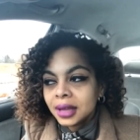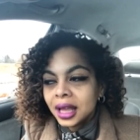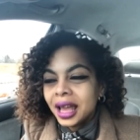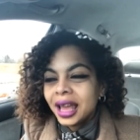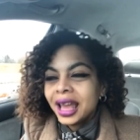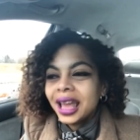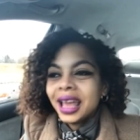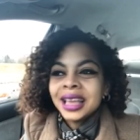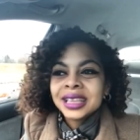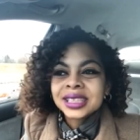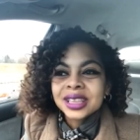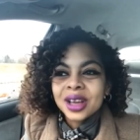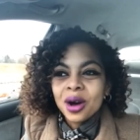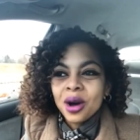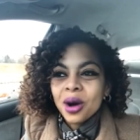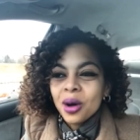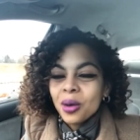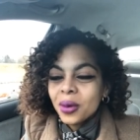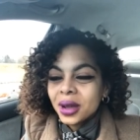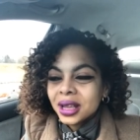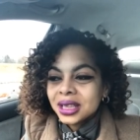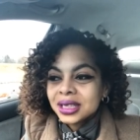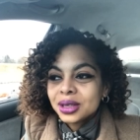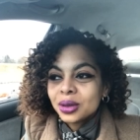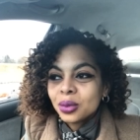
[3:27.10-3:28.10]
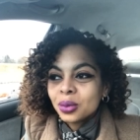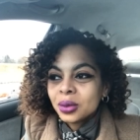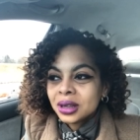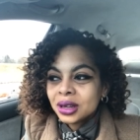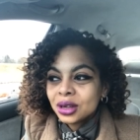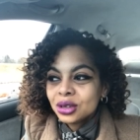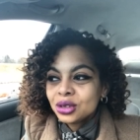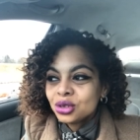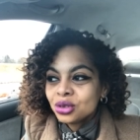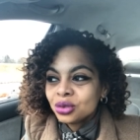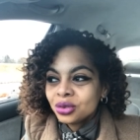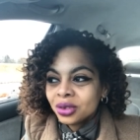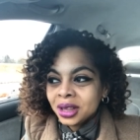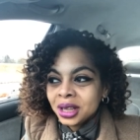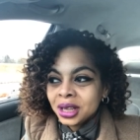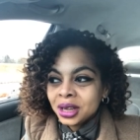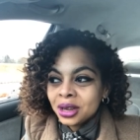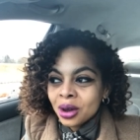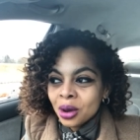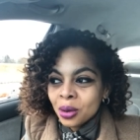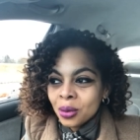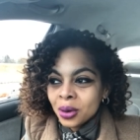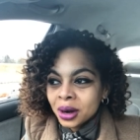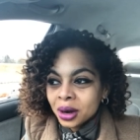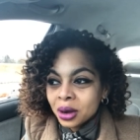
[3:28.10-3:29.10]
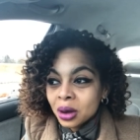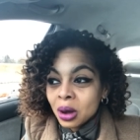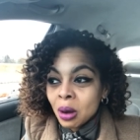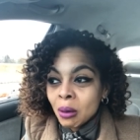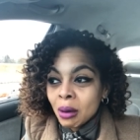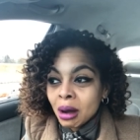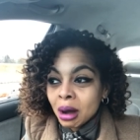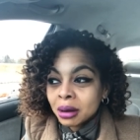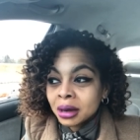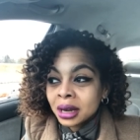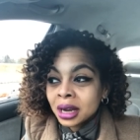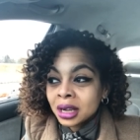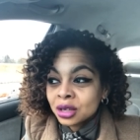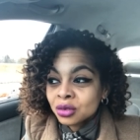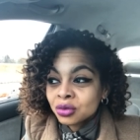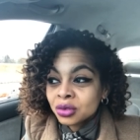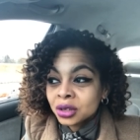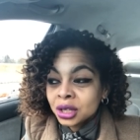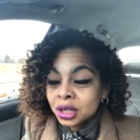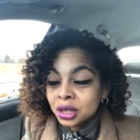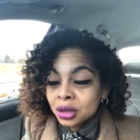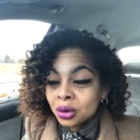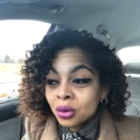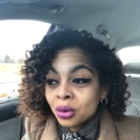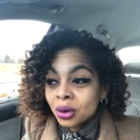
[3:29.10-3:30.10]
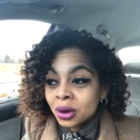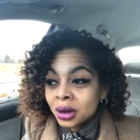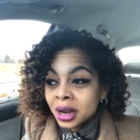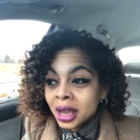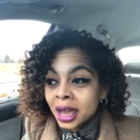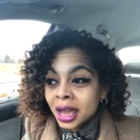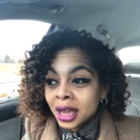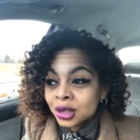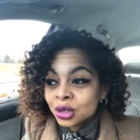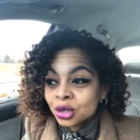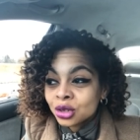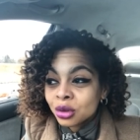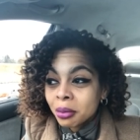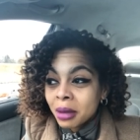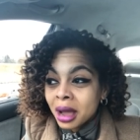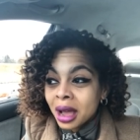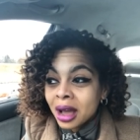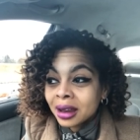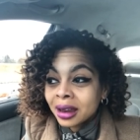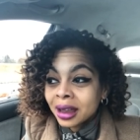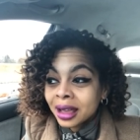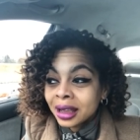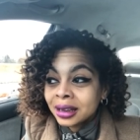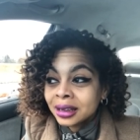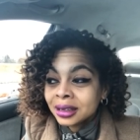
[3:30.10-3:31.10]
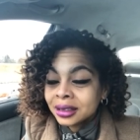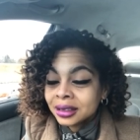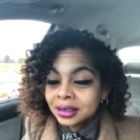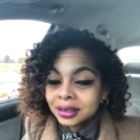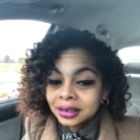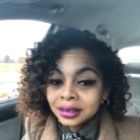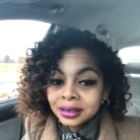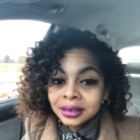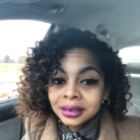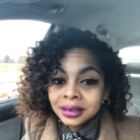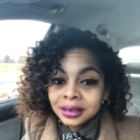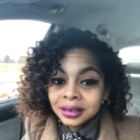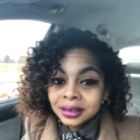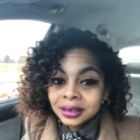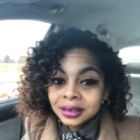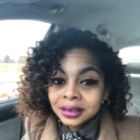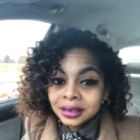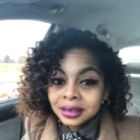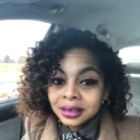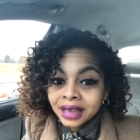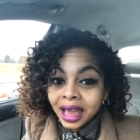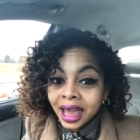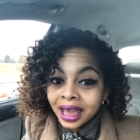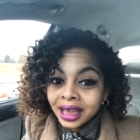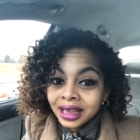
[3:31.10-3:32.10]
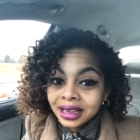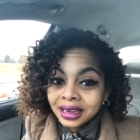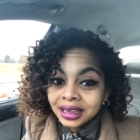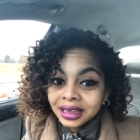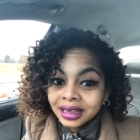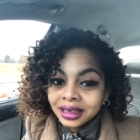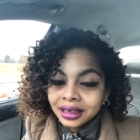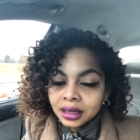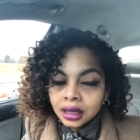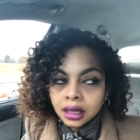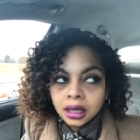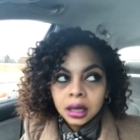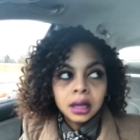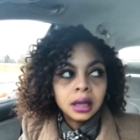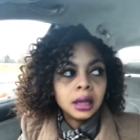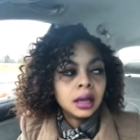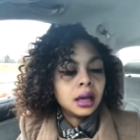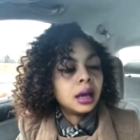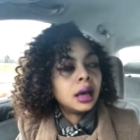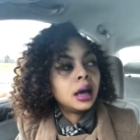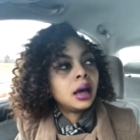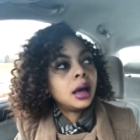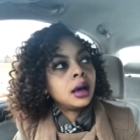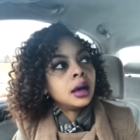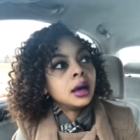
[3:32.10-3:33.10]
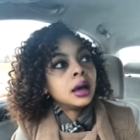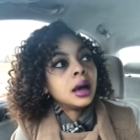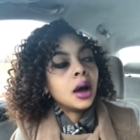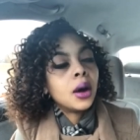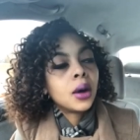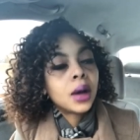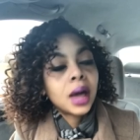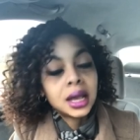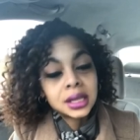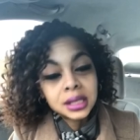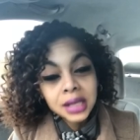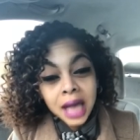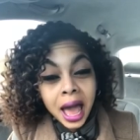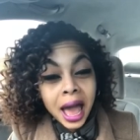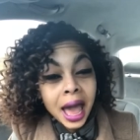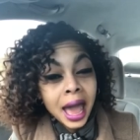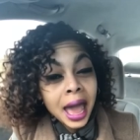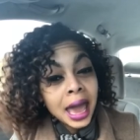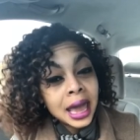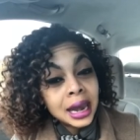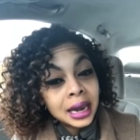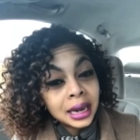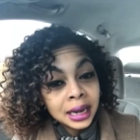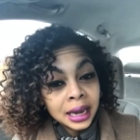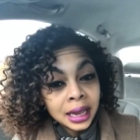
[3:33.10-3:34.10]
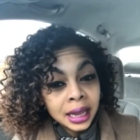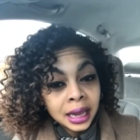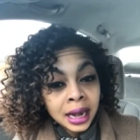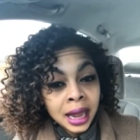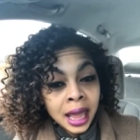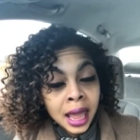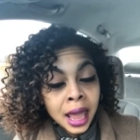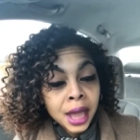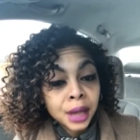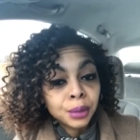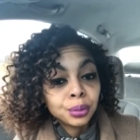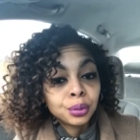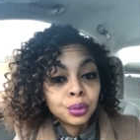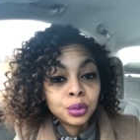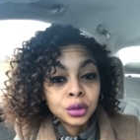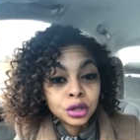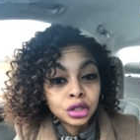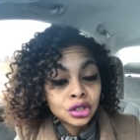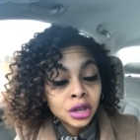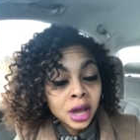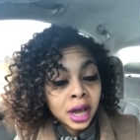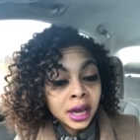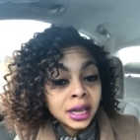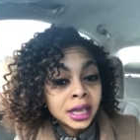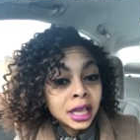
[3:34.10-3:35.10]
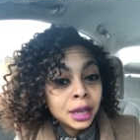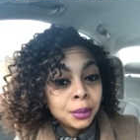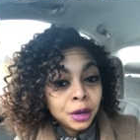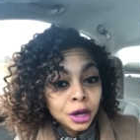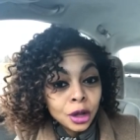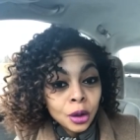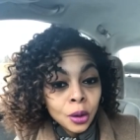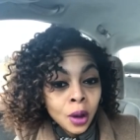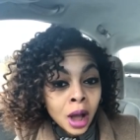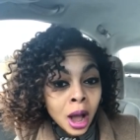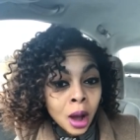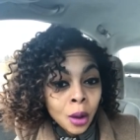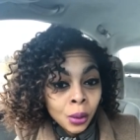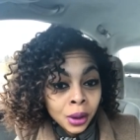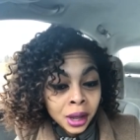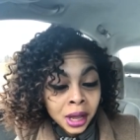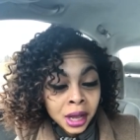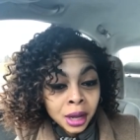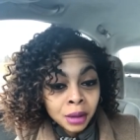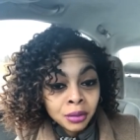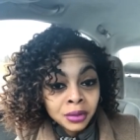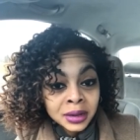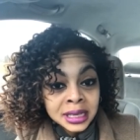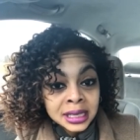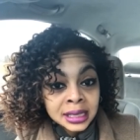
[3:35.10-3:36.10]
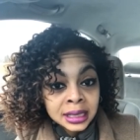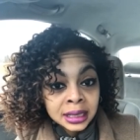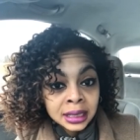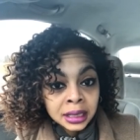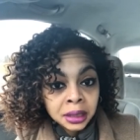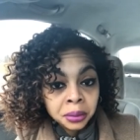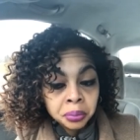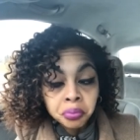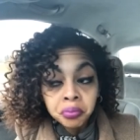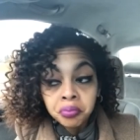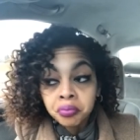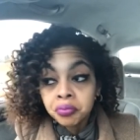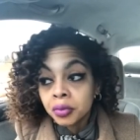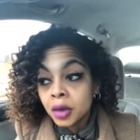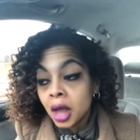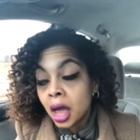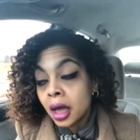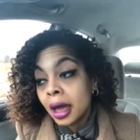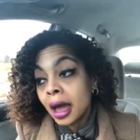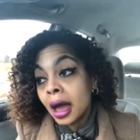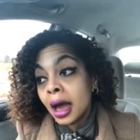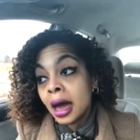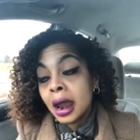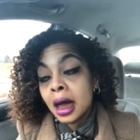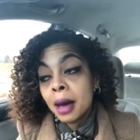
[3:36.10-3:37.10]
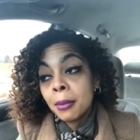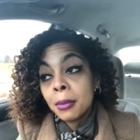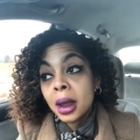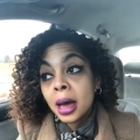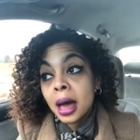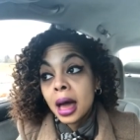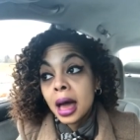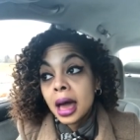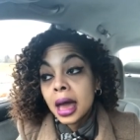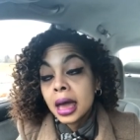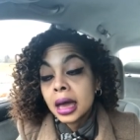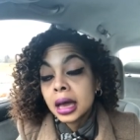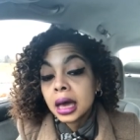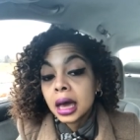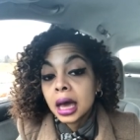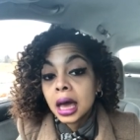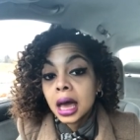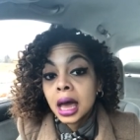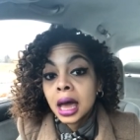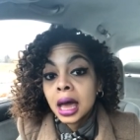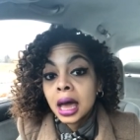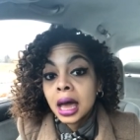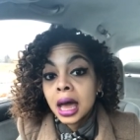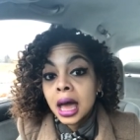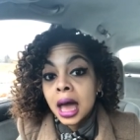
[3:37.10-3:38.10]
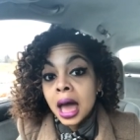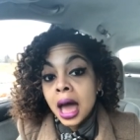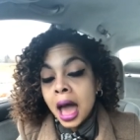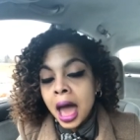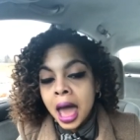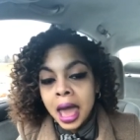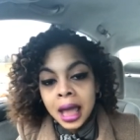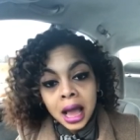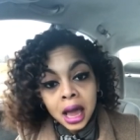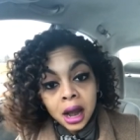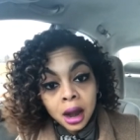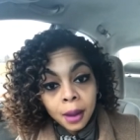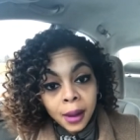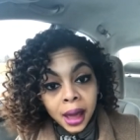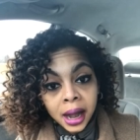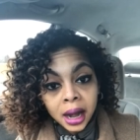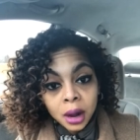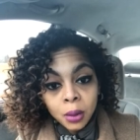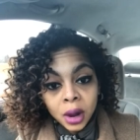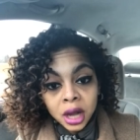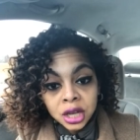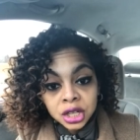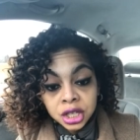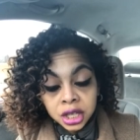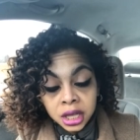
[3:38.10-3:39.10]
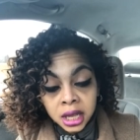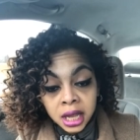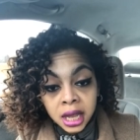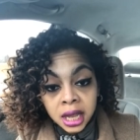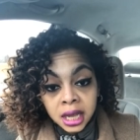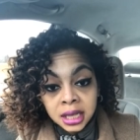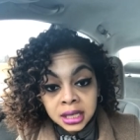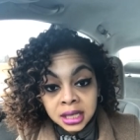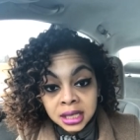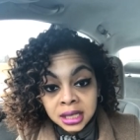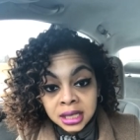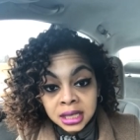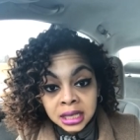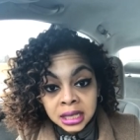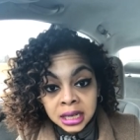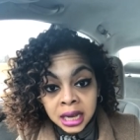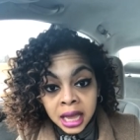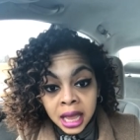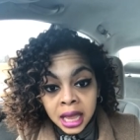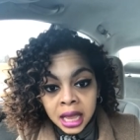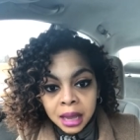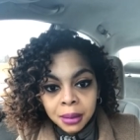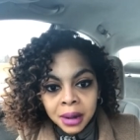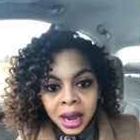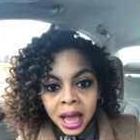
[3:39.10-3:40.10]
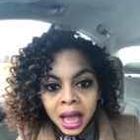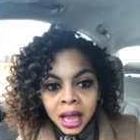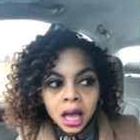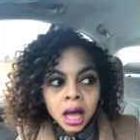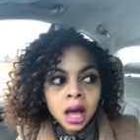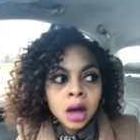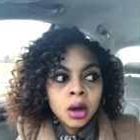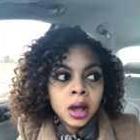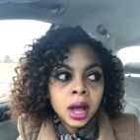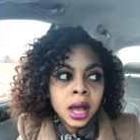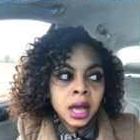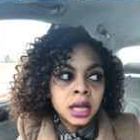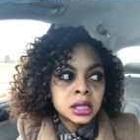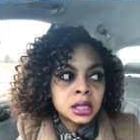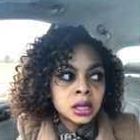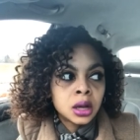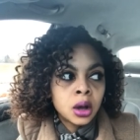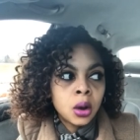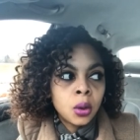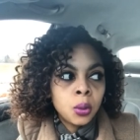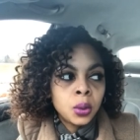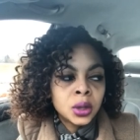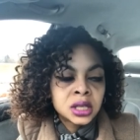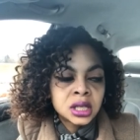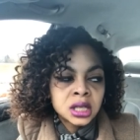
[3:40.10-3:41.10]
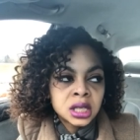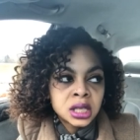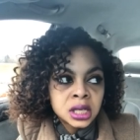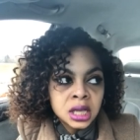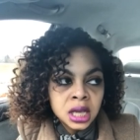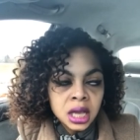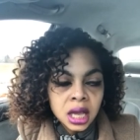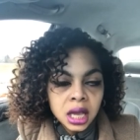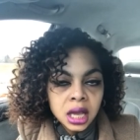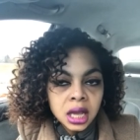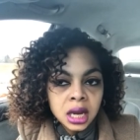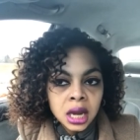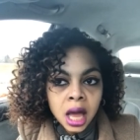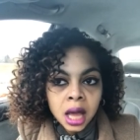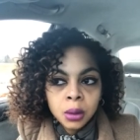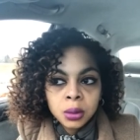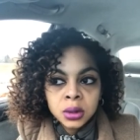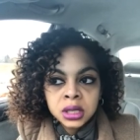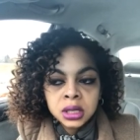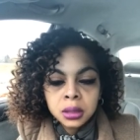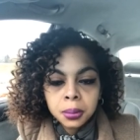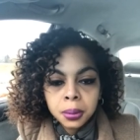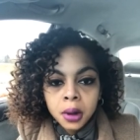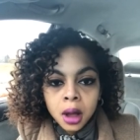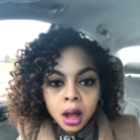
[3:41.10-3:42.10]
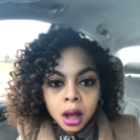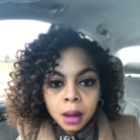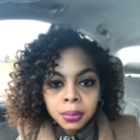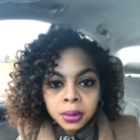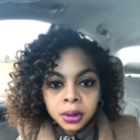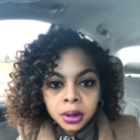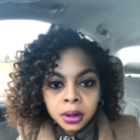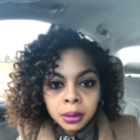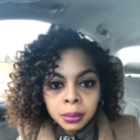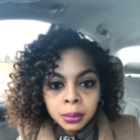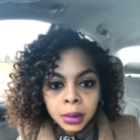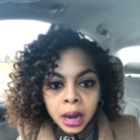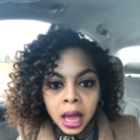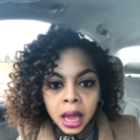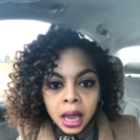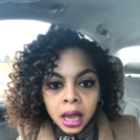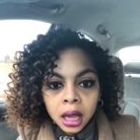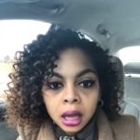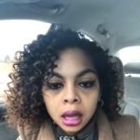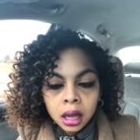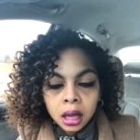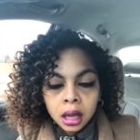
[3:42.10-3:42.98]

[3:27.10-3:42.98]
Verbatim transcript: it's always the one that you really don't want to go out there is really going the extra mile, ain't it? Ain't it? Uh, okay, so I had a nigga that was trying to get me to go out with him recently. And I'm like, uh, I ain't got nobody to watch the kids, this and that. He be like, okay, so what's the tea? Like, what's the problem? Like,